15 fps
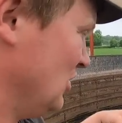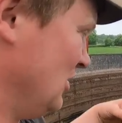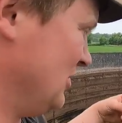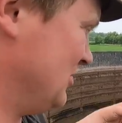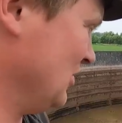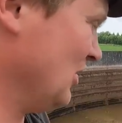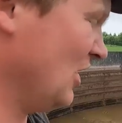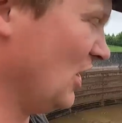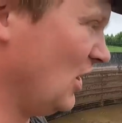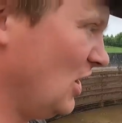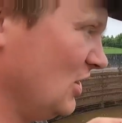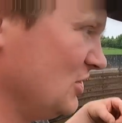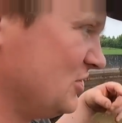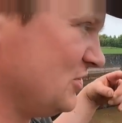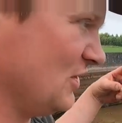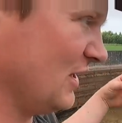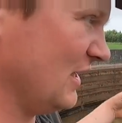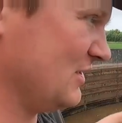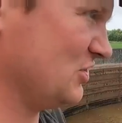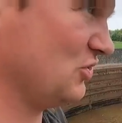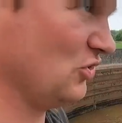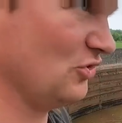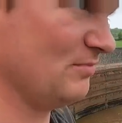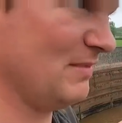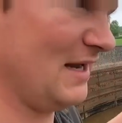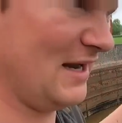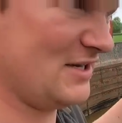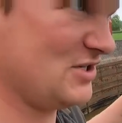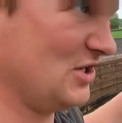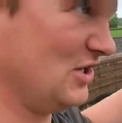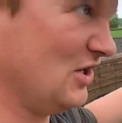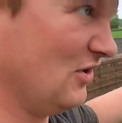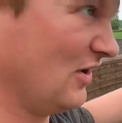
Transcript: you turn it on so it gets a good mix so you